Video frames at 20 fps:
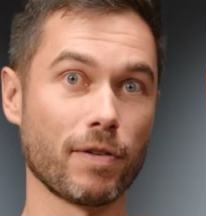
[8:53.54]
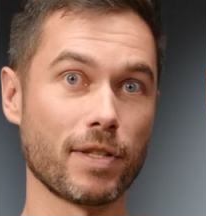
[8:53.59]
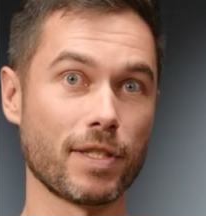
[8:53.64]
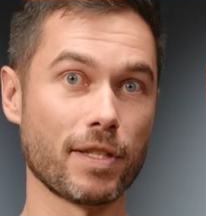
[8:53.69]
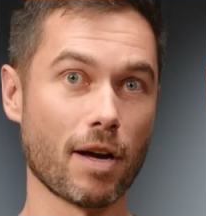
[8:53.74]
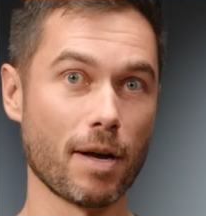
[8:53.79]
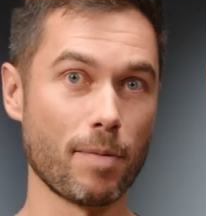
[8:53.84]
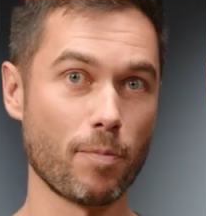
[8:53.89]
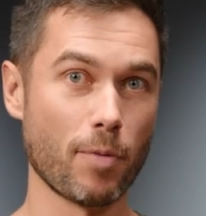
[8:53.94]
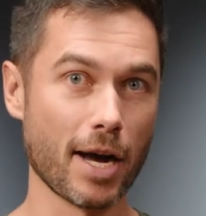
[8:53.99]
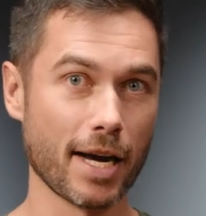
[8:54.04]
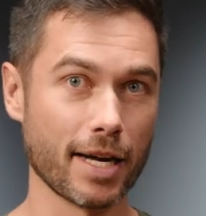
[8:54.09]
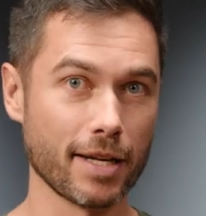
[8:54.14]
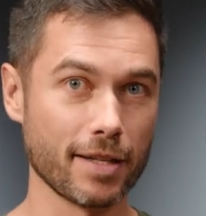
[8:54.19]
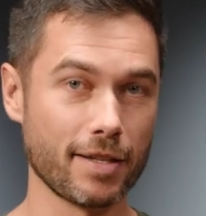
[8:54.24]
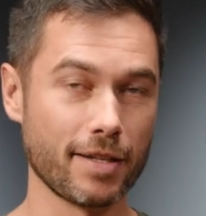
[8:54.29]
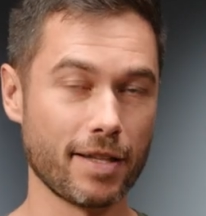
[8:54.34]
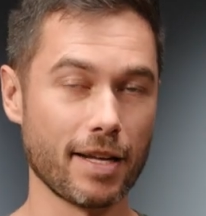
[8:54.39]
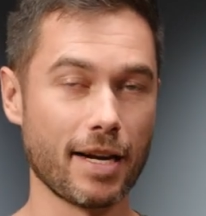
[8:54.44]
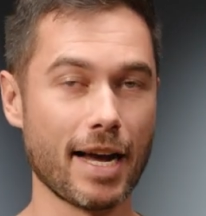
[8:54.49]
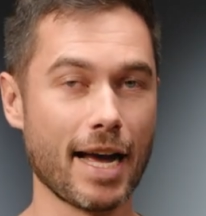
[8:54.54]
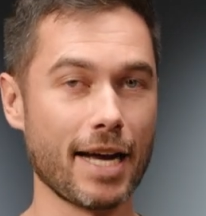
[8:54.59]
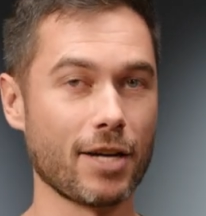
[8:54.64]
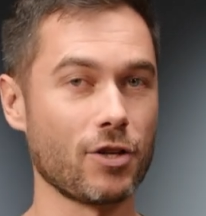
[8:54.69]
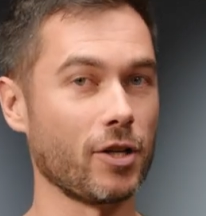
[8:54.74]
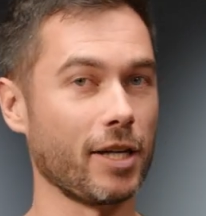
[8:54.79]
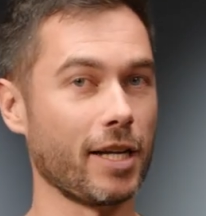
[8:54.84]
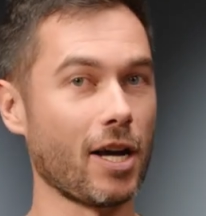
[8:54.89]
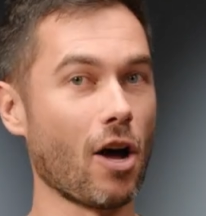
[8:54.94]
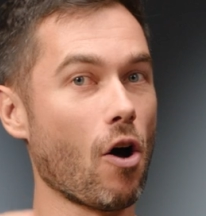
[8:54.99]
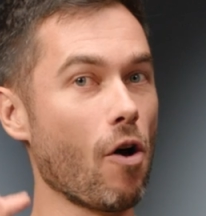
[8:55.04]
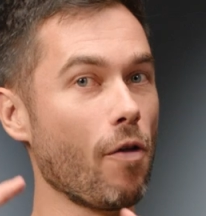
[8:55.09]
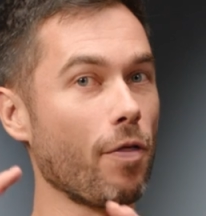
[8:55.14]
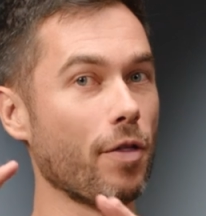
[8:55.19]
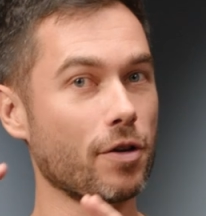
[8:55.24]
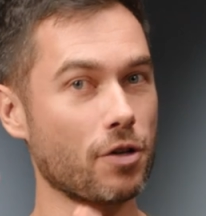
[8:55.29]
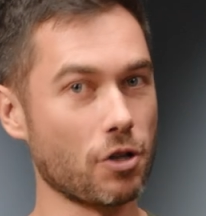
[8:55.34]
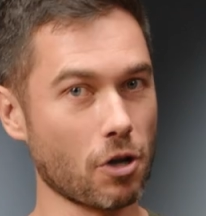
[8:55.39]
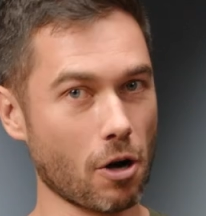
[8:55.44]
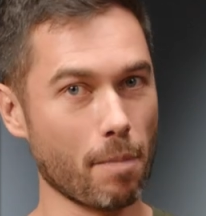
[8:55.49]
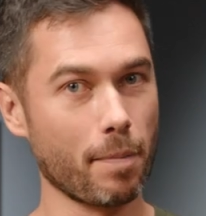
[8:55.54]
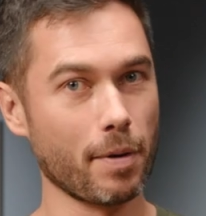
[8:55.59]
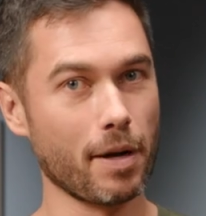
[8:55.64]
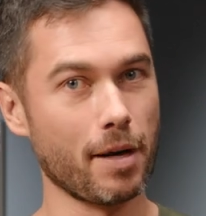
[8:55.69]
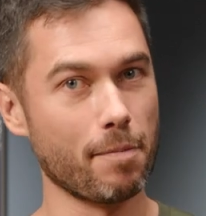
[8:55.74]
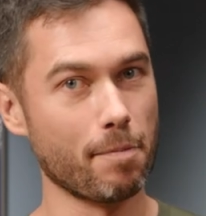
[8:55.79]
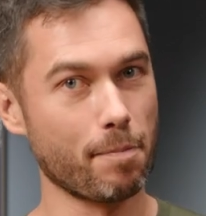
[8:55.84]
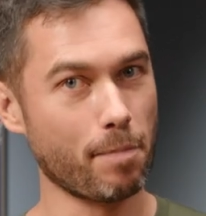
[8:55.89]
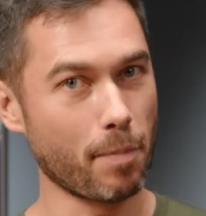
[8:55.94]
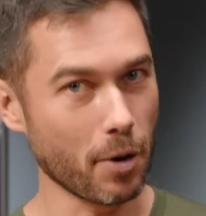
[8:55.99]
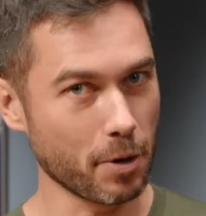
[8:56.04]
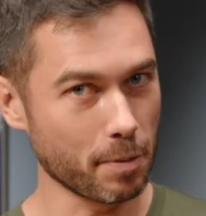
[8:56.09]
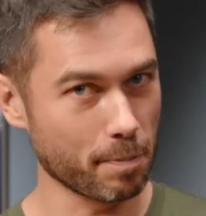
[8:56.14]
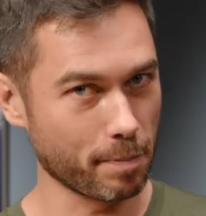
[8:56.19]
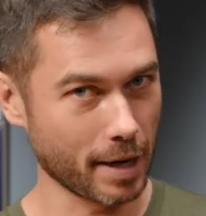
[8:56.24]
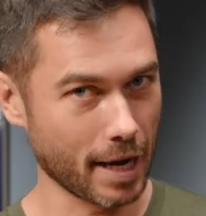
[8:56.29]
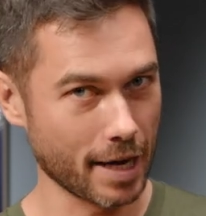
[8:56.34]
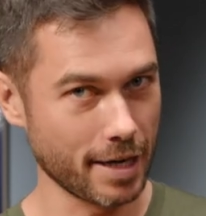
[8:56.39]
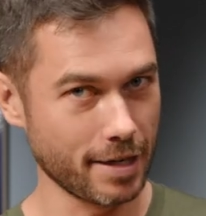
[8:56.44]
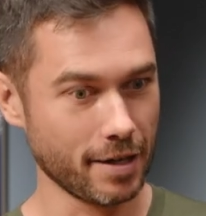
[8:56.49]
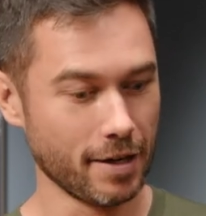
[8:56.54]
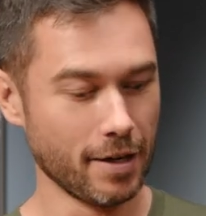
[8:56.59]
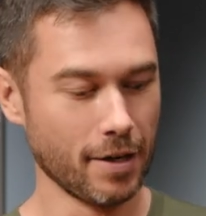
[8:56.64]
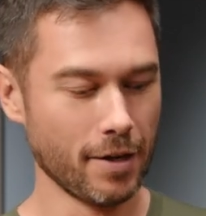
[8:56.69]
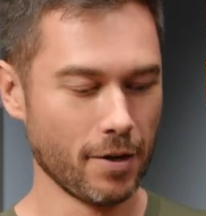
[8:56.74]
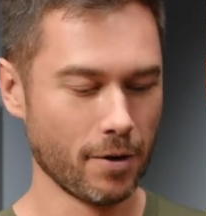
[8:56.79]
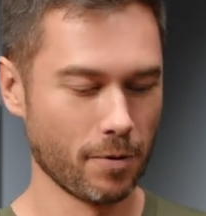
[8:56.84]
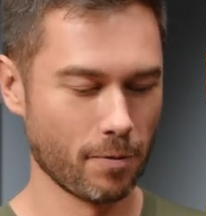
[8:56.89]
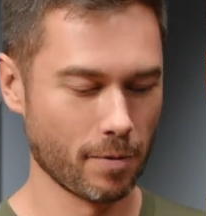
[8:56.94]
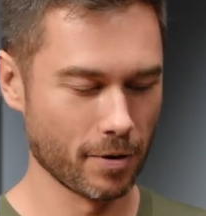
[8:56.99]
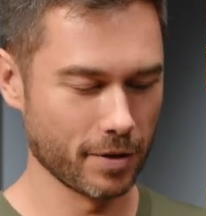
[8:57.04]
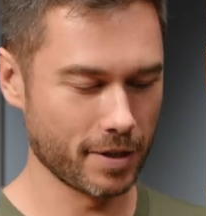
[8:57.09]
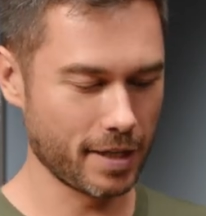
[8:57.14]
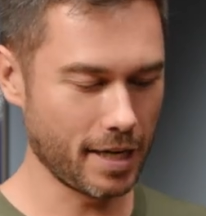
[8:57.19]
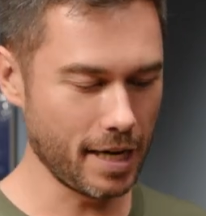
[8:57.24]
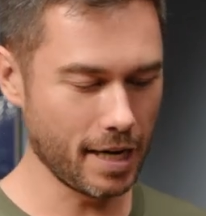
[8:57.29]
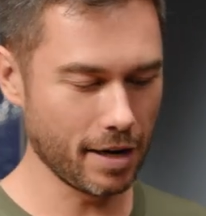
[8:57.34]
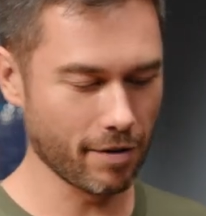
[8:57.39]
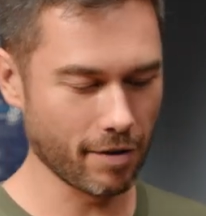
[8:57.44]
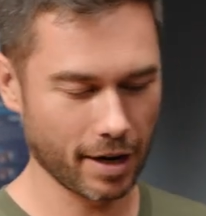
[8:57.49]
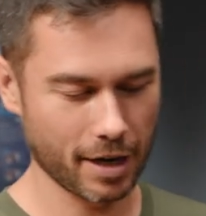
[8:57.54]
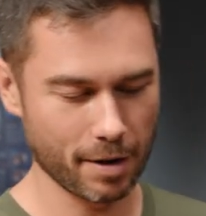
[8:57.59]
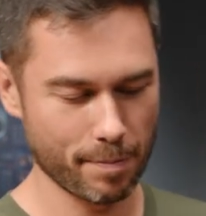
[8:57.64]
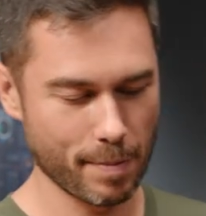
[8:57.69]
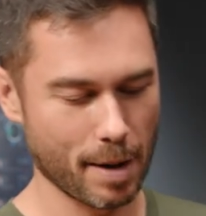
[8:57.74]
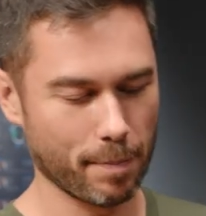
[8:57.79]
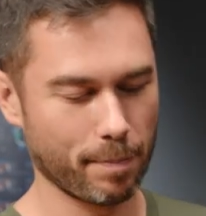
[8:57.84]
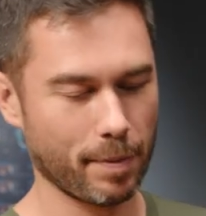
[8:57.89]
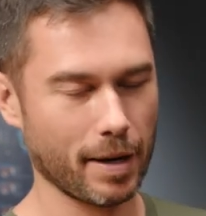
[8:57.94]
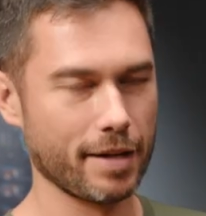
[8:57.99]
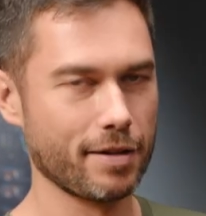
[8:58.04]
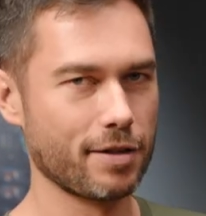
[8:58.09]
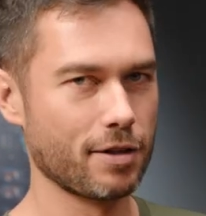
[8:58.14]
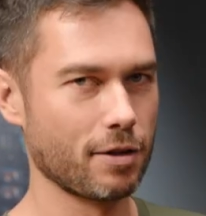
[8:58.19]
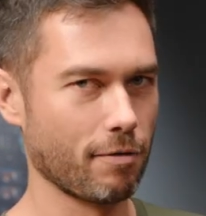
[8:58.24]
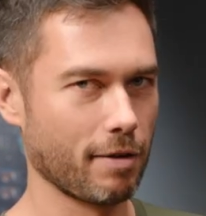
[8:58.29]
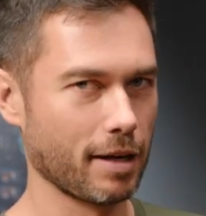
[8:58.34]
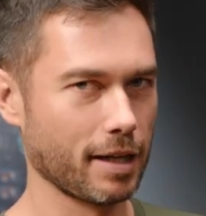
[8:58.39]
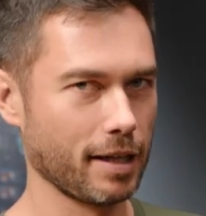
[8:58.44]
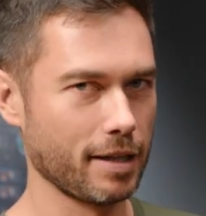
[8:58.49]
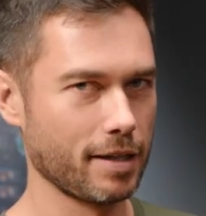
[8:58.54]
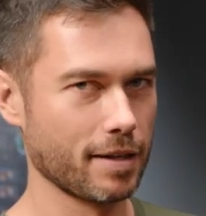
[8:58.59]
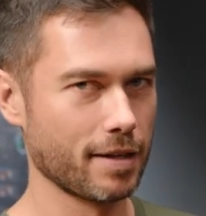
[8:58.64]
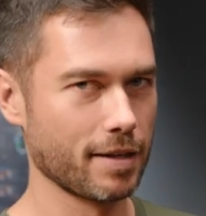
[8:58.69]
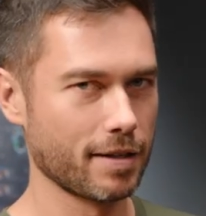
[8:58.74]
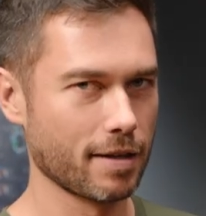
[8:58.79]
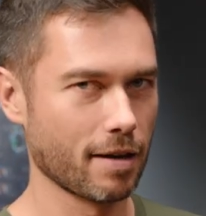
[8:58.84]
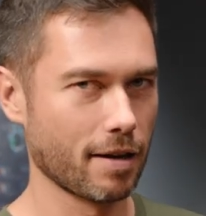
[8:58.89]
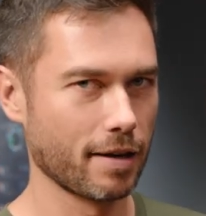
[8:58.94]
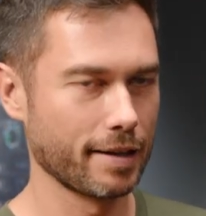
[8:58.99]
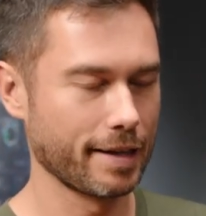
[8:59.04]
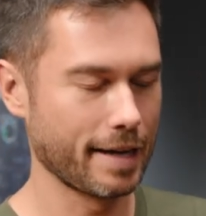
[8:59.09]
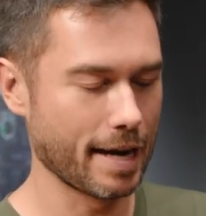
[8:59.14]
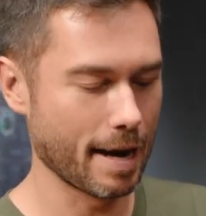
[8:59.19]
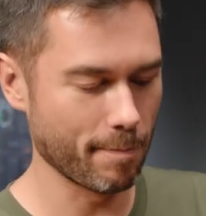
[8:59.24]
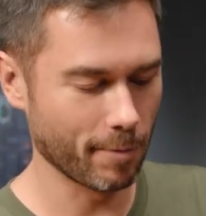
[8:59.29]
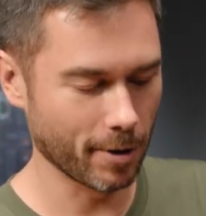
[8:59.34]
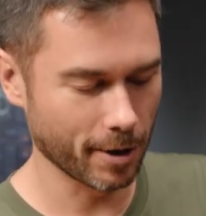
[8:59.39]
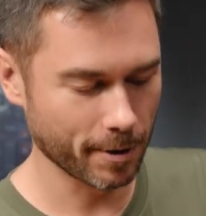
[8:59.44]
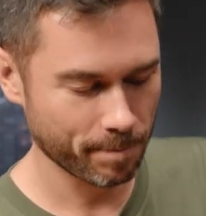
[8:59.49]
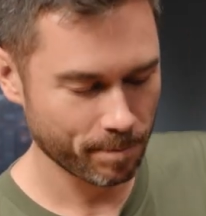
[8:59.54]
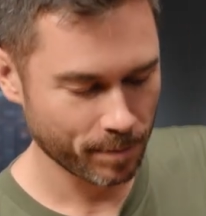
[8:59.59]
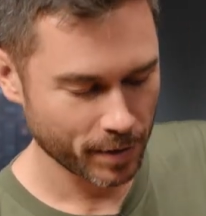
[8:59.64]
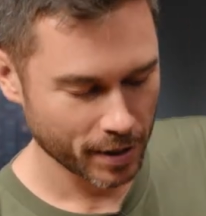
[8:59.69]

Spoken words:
for side brackets that are actually on the top and bottom plate. Whereas here, I can mount plates directly to the side of the camera.